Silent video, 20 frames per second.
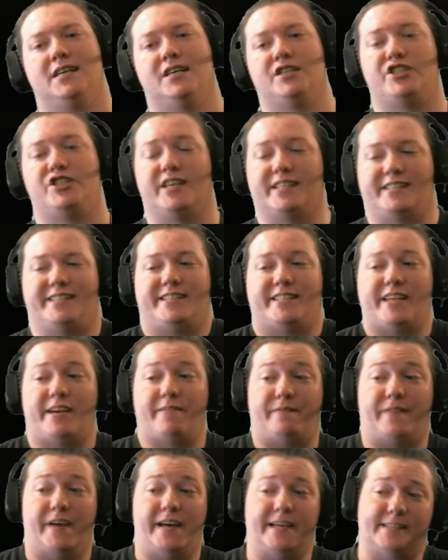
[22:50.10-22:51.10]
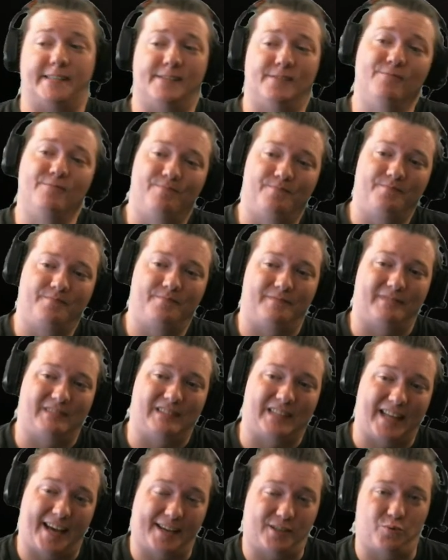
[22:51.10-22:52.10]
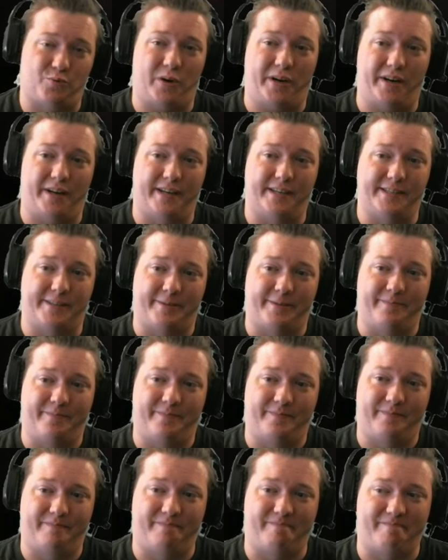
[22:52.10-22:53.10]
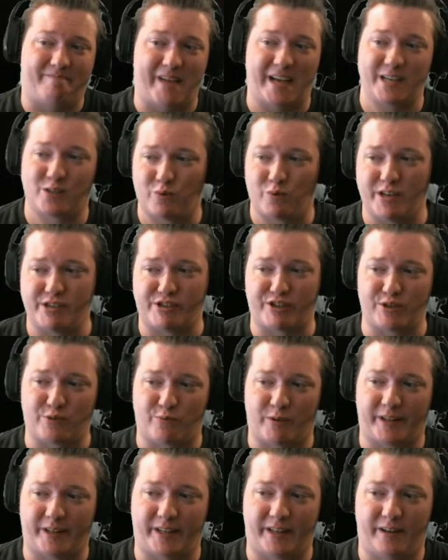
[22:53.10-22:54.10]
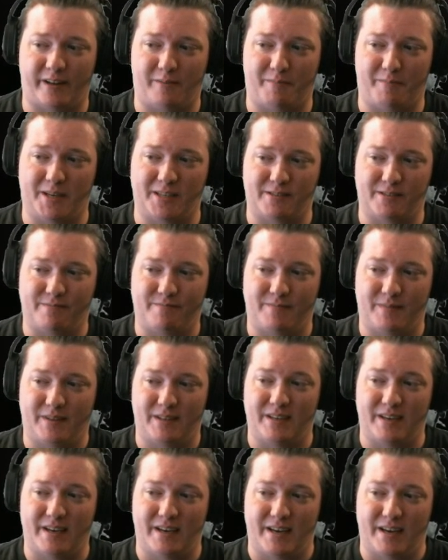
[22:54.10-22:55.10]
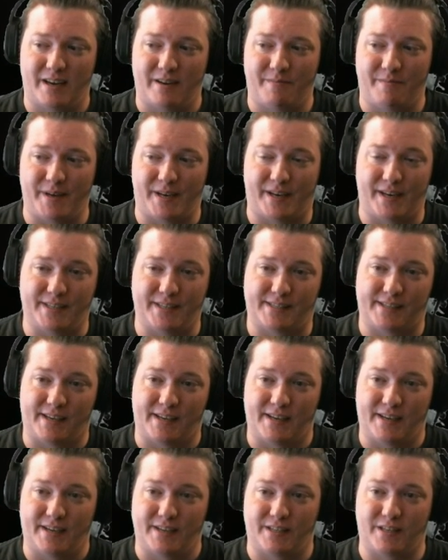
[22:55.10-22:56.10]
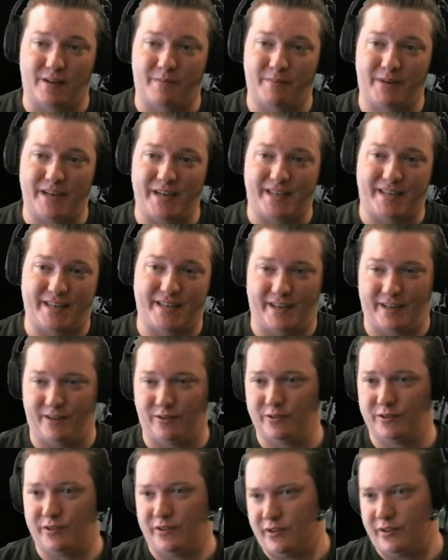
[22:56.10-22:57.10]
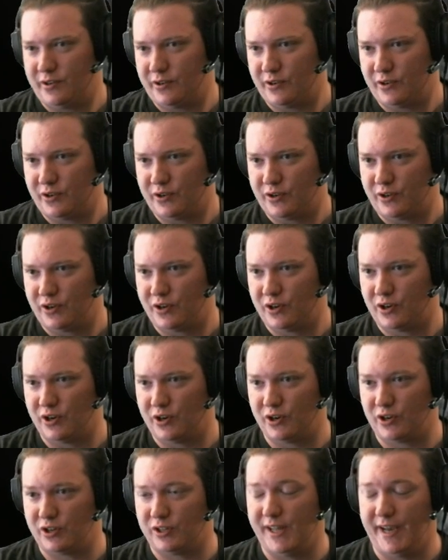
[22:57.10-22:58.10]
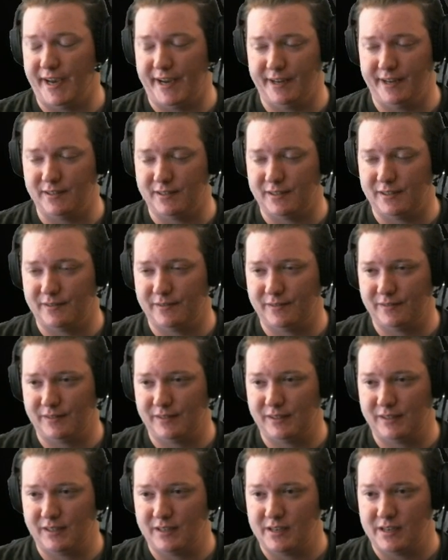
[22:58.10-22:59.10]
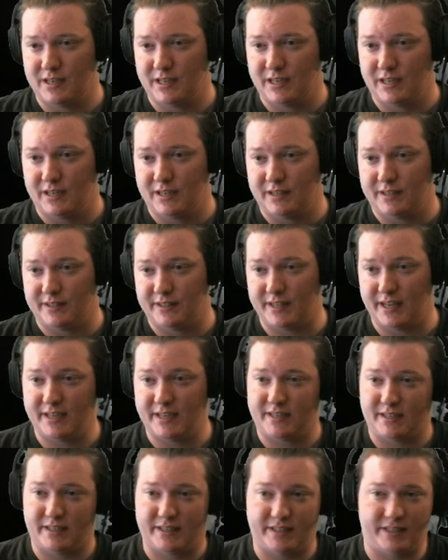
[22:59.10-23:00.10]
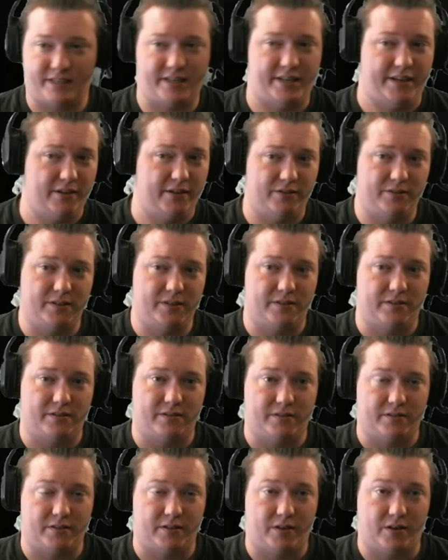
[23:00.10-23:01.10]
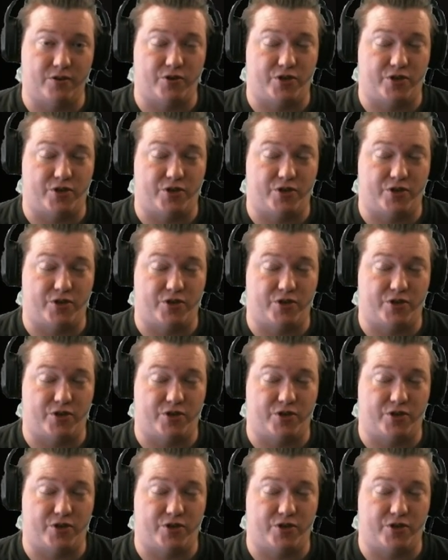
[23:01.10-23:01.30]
She has to save face. That's what it is. That's why she's willing to help us. Because somebody killed her client, then killed her